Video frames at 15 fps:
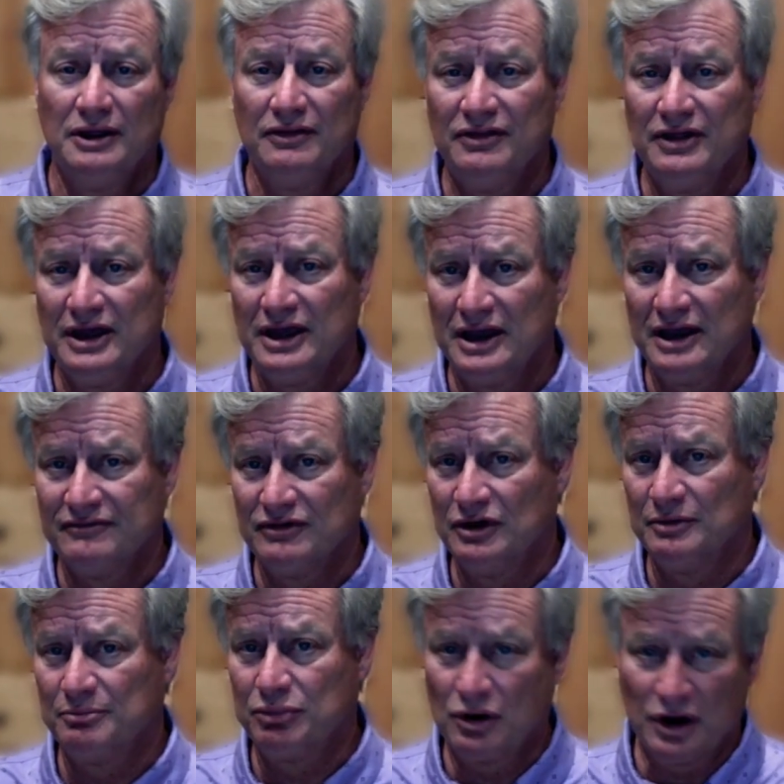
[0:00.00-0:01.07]
They have
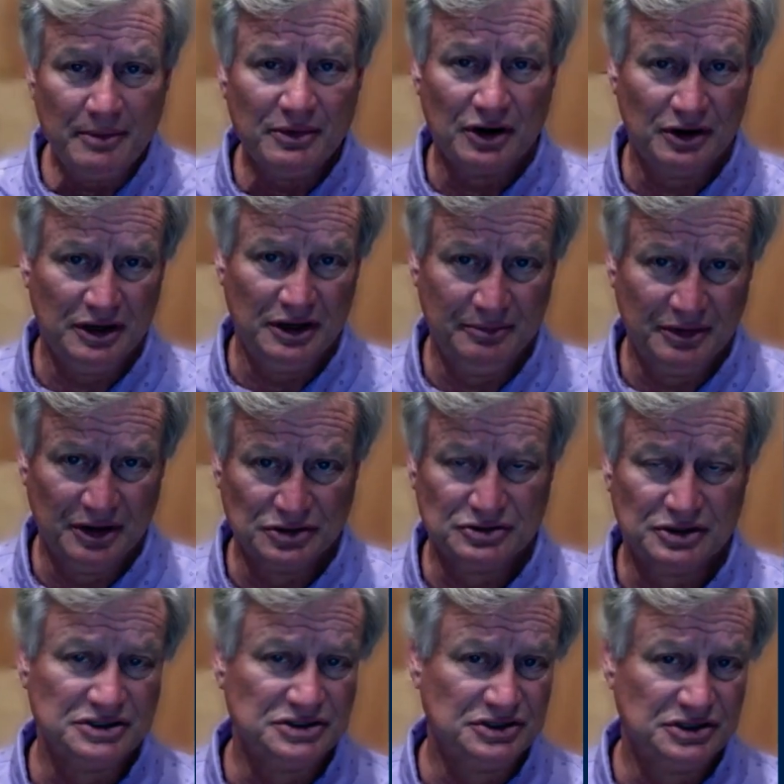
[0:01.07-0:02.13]
a primary email
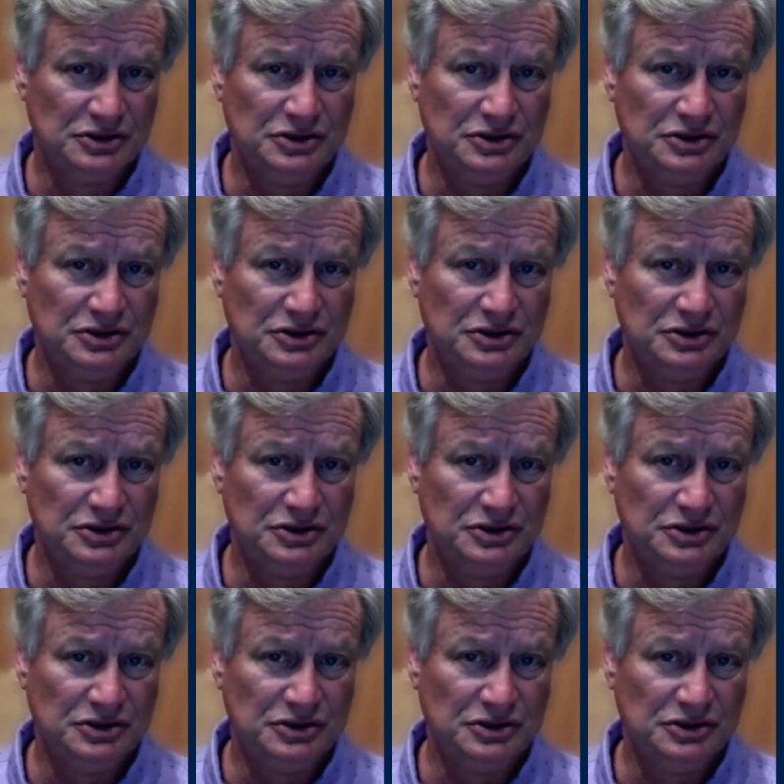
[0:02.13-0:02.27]
address they're